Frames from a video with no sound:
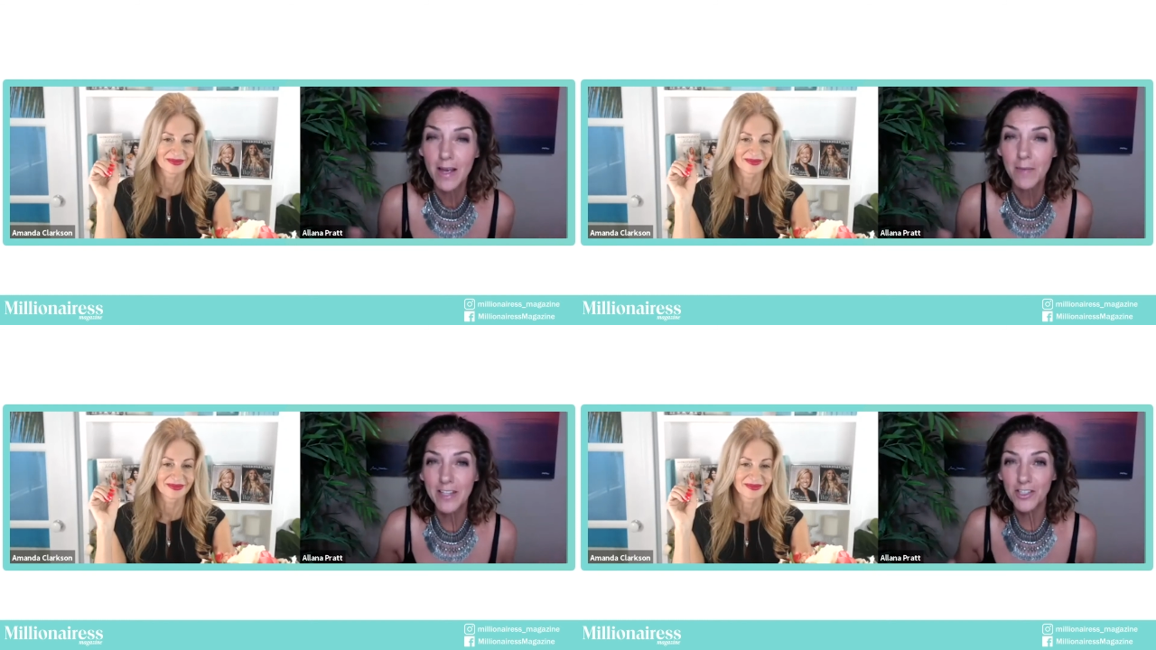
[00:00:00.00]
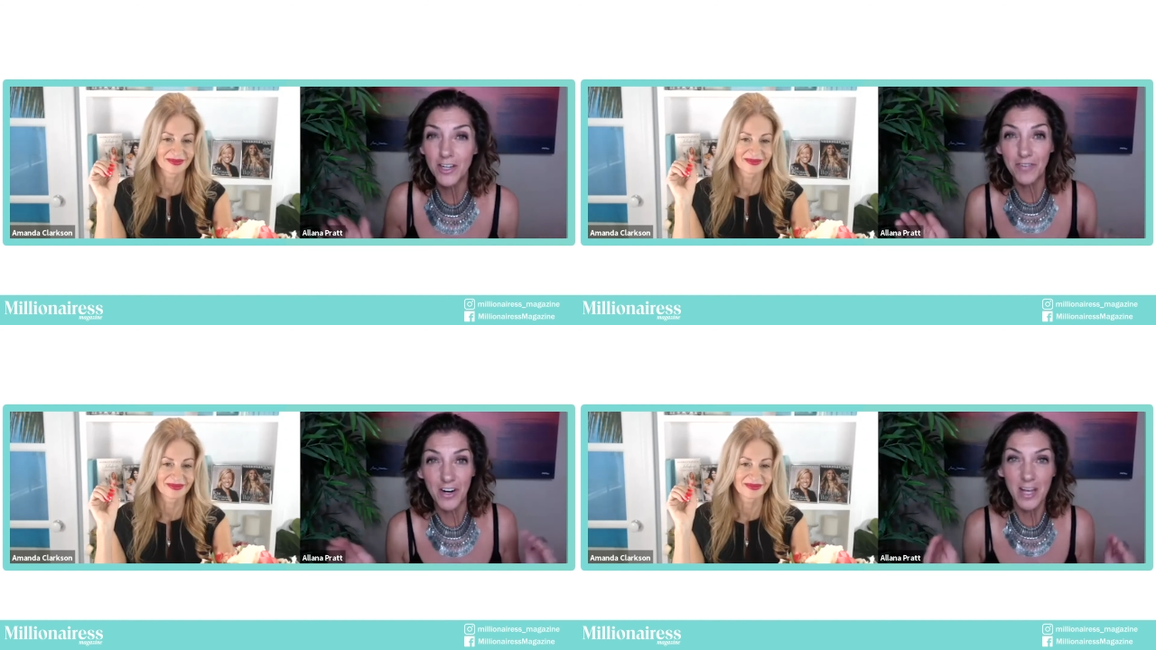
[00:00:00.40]
Speaker 1: based on
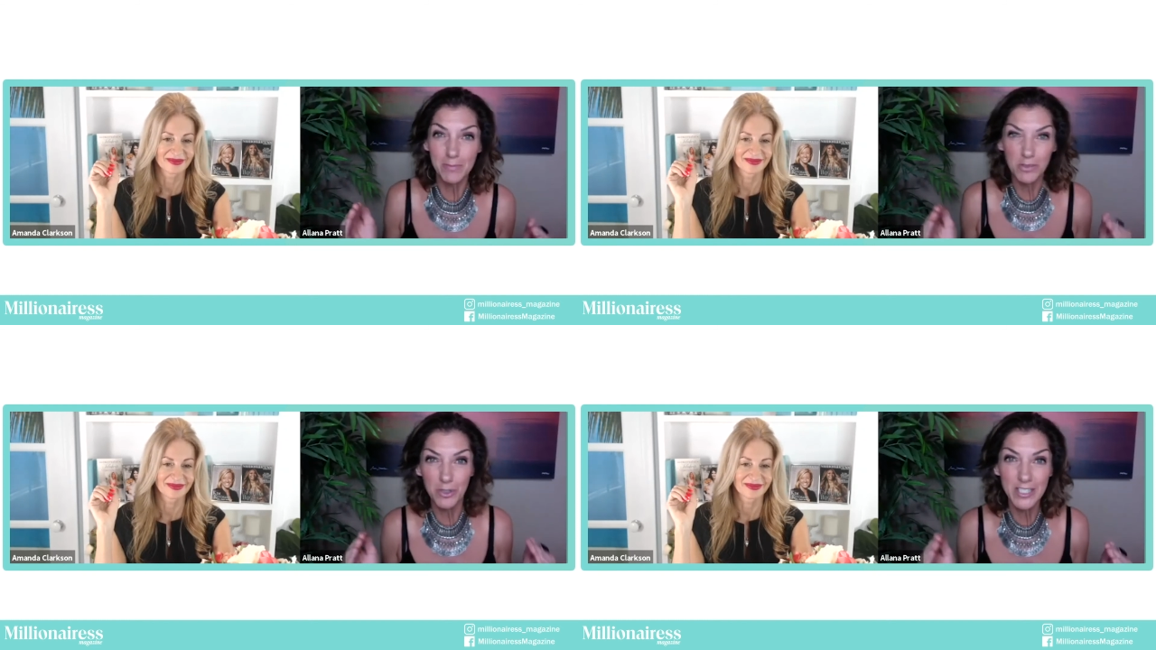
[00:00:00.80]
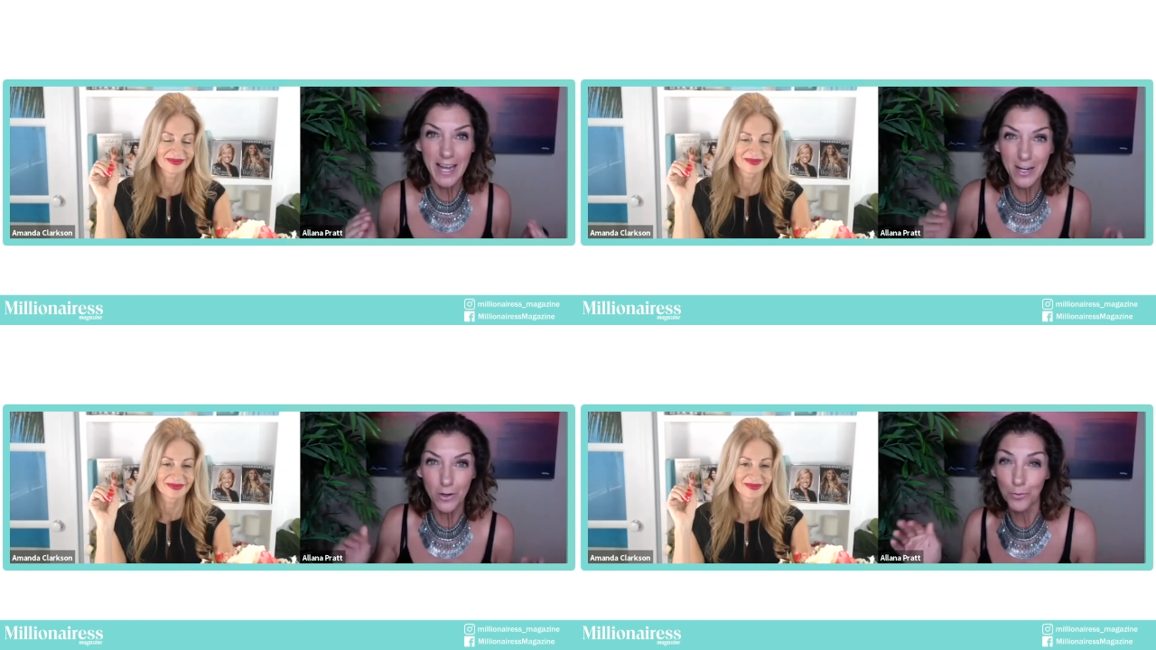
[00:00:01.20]
if our hips were
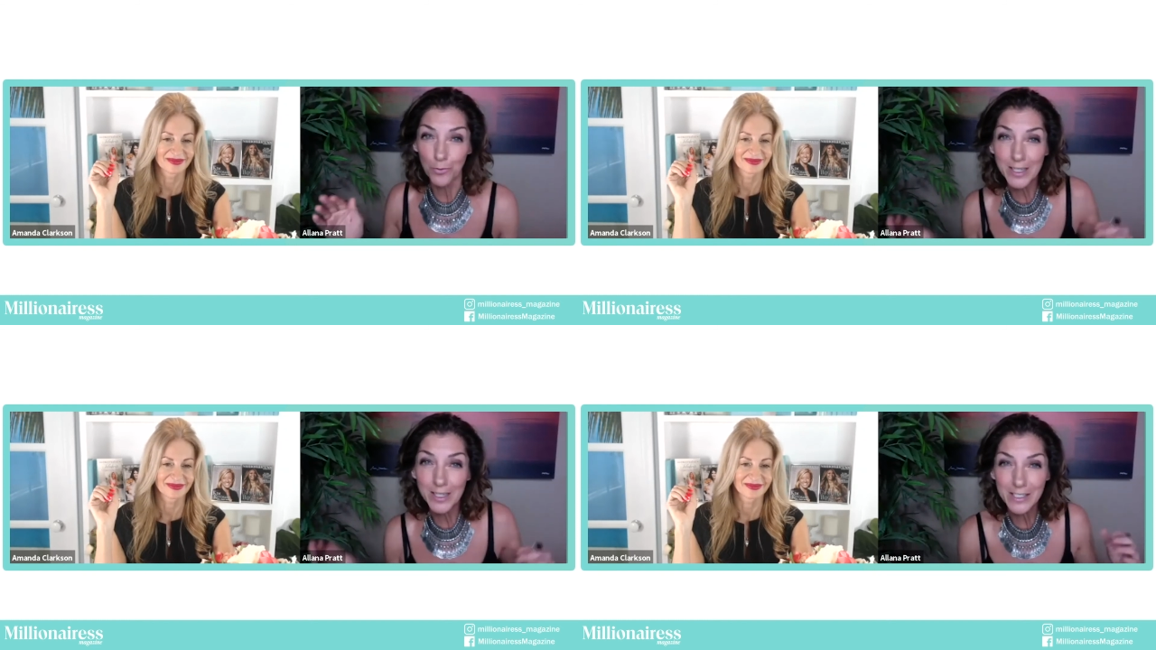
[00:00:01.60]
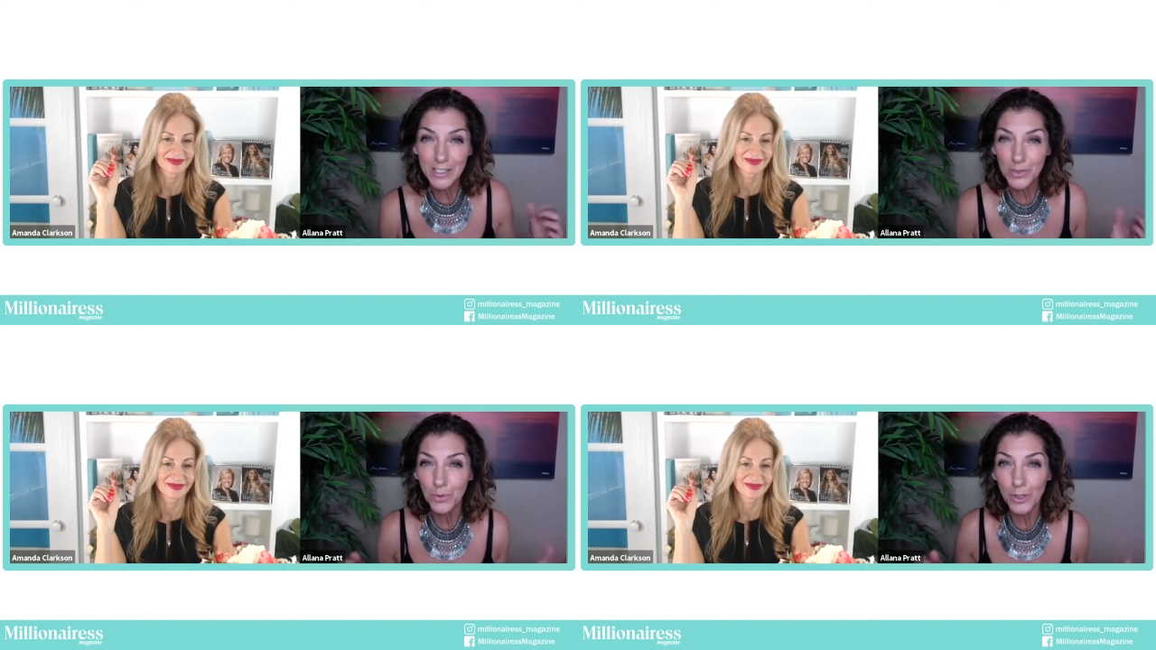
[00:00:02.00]
tight or really
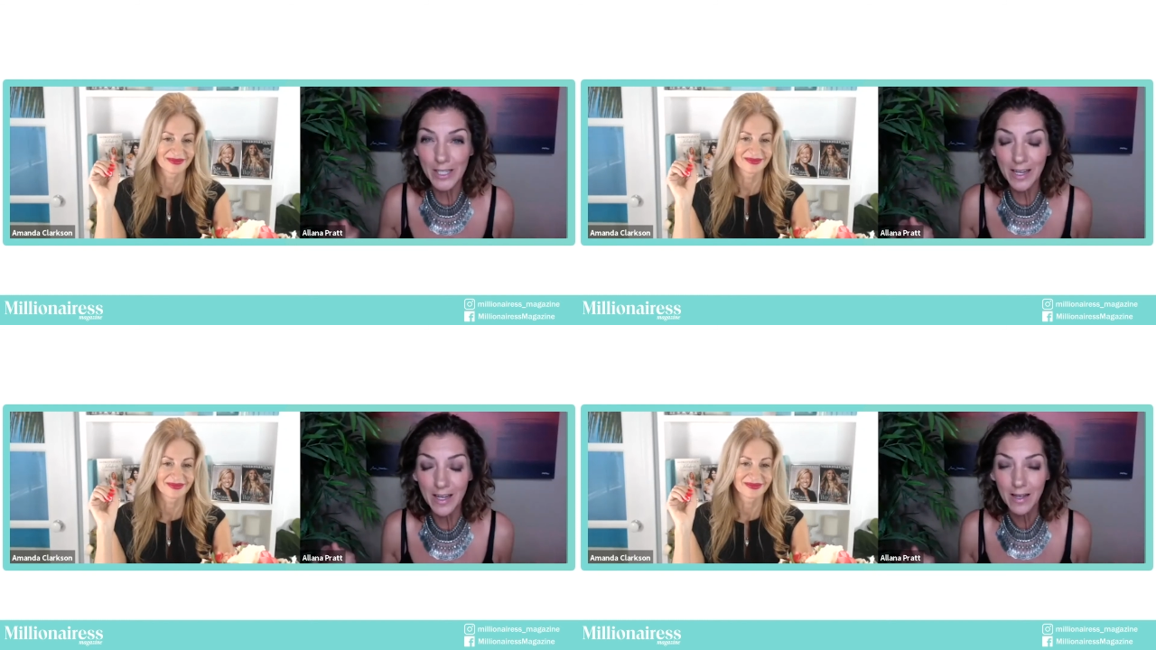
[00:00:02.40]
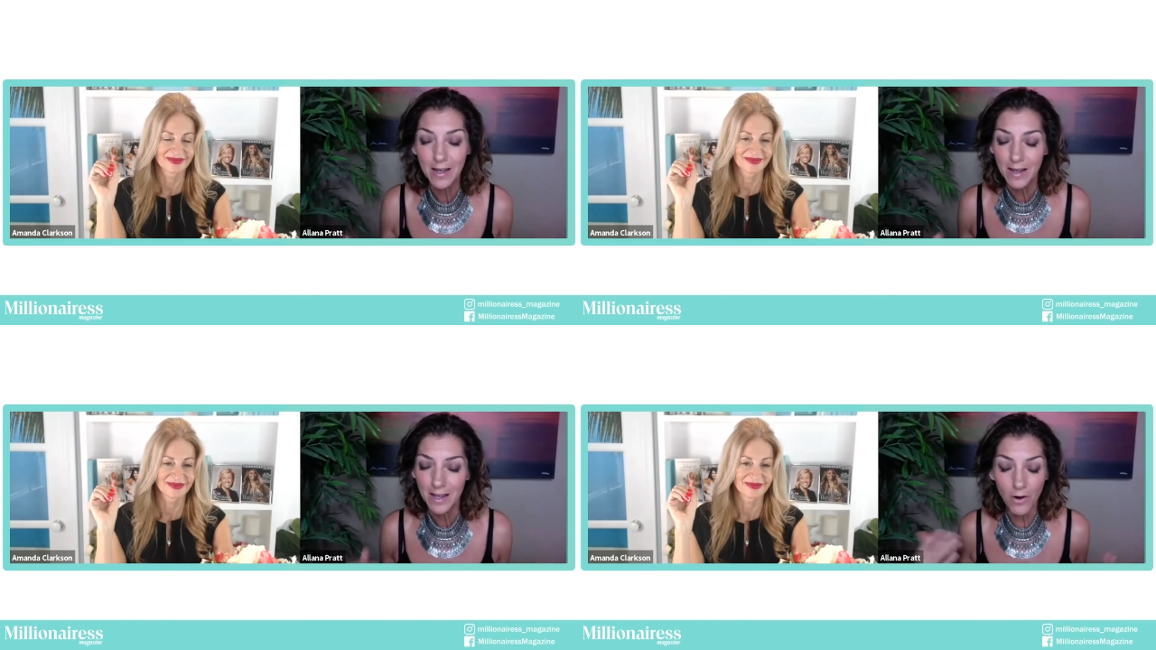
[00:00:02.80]
swirling,
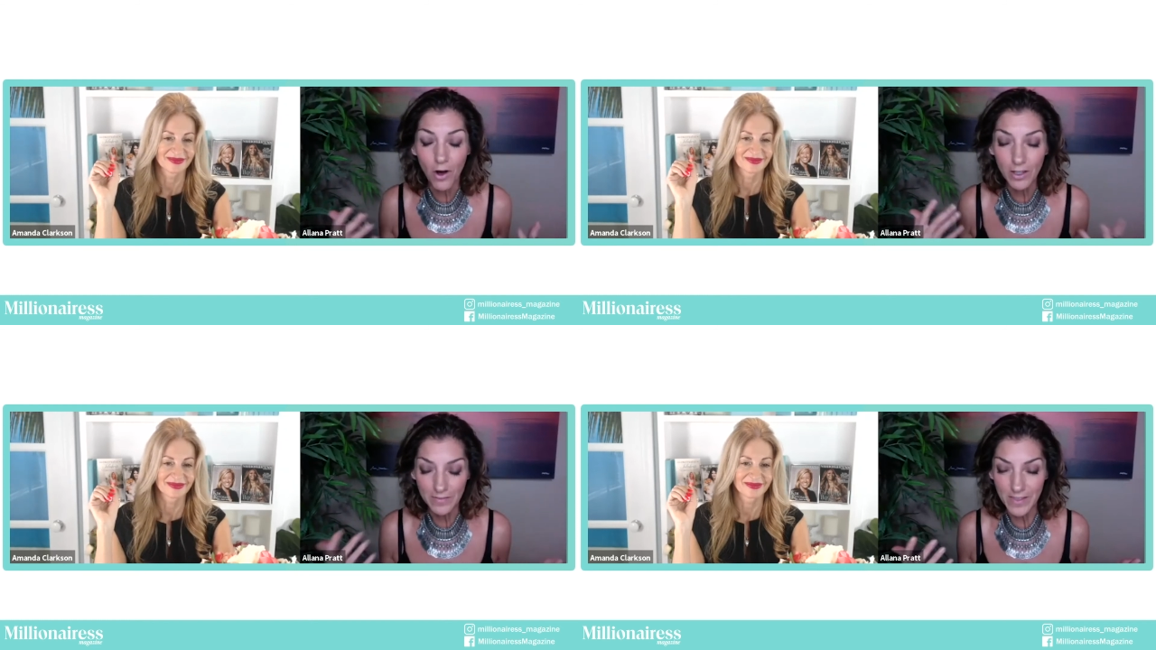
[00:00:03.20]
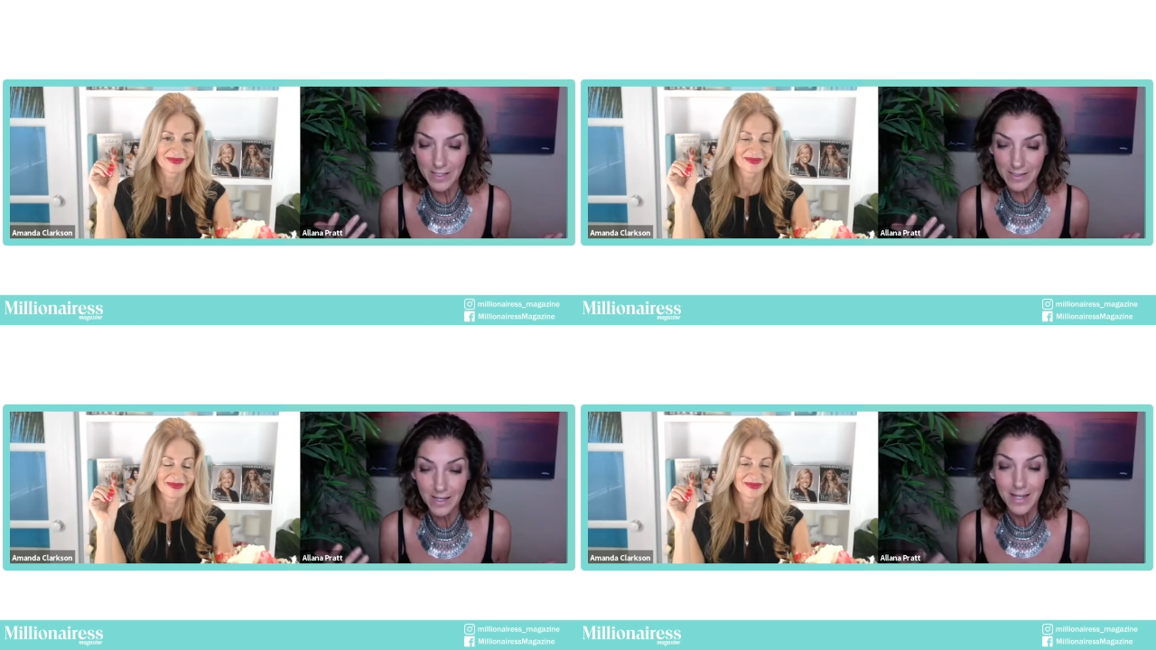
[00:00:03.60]
you know, all of
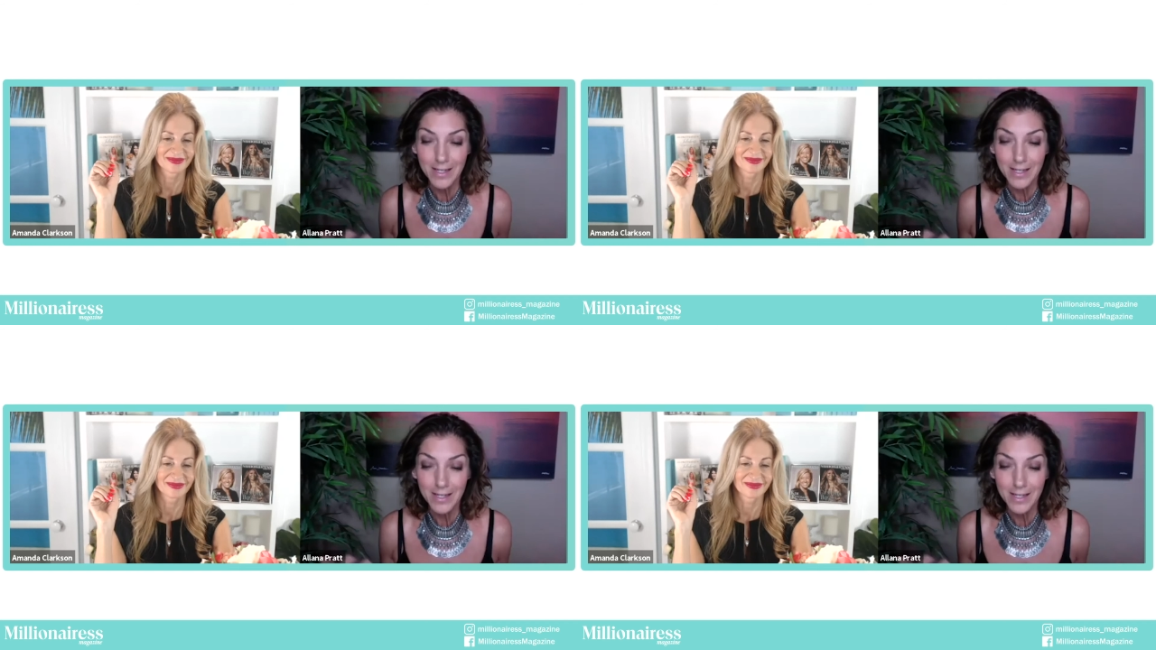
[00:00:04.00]
this.